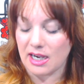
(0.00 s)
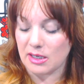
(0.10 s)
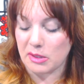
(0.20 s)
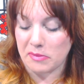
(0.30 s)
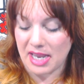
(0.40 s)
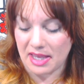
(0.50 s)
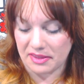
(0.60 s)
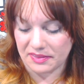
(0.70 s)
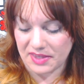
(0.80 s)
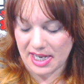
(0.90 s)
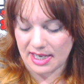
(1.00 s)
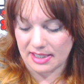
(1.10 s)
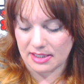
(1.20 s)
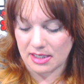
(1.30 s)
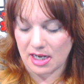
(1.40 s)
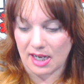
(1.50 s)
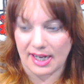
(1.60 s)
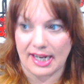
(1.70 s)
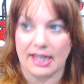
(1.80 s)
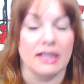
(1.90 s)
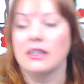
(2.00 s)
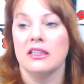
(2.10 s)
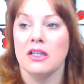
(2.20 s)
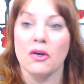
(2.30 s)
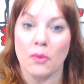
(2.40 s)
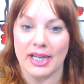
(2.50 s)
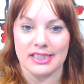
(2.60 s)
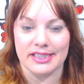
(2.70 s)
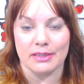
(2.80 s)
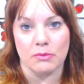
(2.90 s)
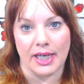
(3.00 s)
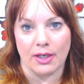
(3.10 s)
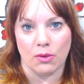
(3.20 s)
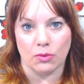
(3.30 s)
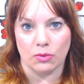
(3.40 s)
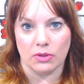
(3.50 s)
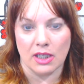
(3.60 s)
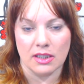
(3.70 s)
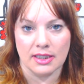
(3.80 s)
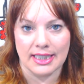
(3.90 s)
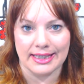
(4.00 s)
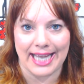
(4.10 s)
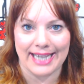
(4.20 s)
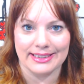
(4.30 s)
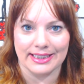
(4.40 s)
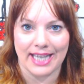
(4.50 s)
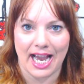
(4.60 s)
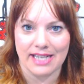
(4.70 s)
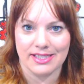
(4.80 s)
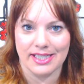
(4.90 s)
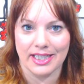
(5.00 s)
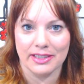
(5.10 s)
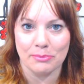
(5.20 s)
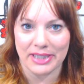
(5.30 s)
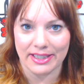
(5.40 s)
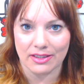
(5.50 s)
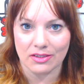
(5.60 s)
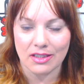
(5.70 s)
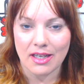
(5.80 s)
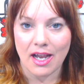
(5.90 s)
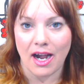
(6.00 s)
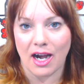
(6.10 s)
And then I went and did my own lactic acid peel.